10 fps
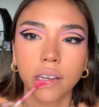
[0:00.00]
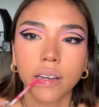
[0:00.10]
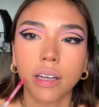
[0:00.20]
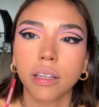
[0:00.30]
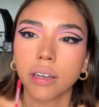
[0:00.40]

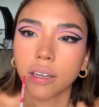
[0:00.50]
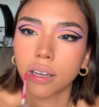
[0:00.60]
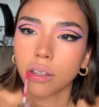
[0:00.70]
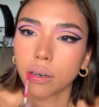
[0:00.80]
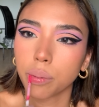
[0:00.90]
I know a
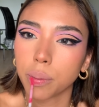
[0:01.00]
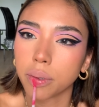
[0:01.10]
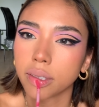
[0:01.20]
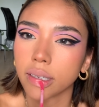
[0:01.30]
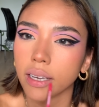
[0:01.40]
lot of people
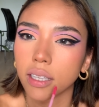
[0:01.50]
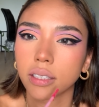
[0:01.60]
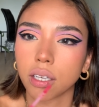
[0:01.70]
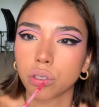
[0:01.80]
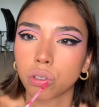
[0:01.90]
say it's
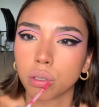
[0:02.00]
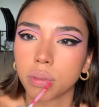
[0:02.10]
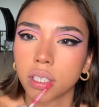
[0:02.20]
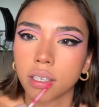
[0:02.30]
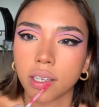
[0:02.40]
like super
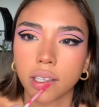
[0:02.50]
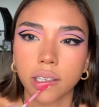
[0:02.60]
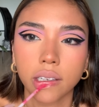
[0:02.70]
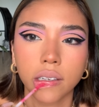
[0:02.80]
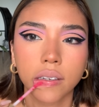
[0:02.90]

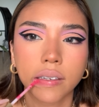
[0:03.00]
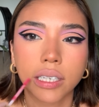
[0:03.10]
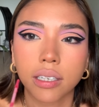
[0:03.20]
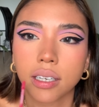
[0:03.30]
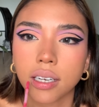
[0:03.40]
tingly.
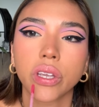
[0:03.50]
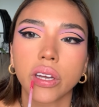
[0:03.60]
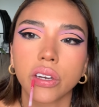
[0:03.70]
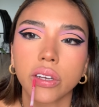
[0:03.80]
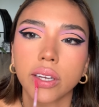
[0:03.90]
Yeah,
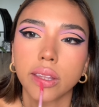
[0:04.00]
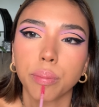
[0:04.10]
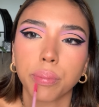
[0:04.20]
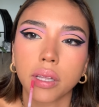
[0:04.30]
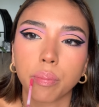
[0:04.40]
I don't get the
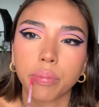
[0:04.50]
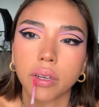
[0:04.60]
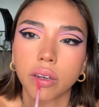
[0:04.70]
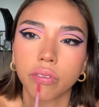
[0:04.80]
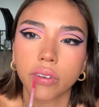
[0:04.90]
plumping
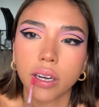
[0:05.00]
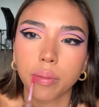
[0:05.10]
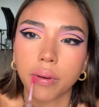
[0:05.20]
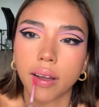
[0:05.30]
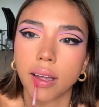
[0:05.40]
effect,
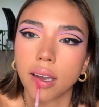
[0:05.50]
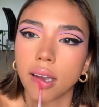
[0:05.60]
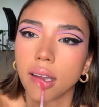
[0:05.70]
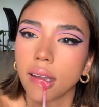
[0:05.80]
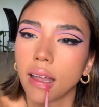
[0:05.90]
but I
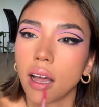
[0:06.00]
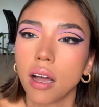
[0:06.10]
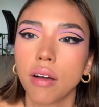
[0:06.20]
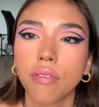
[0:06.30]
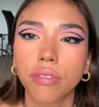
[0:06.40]

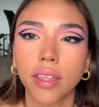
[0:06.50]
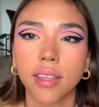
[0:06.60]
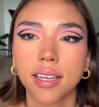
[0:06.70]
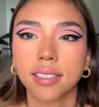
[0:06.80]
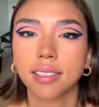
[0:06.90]
love that
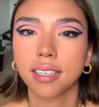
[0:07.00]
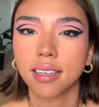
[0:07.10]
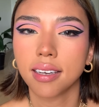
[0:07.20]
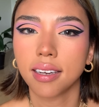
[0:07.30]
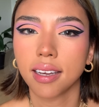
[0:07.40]
they did
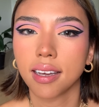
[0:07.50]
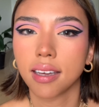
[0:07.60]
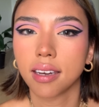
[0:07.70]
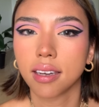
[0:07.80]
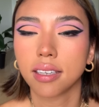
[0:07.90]
it
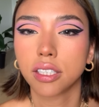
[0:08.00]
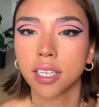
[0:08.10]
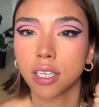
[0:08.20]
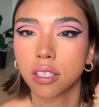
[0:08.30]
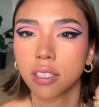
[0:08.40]
in
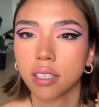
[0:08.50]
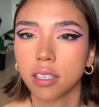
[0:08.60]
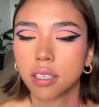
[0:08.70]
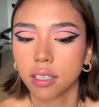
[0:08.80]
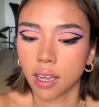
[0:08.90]

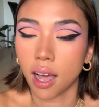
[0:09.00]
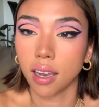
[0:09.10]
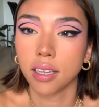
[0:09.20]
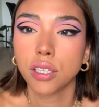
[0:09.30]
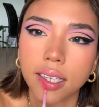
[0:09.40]
tinted
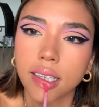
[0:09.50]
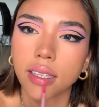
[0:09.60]
colors.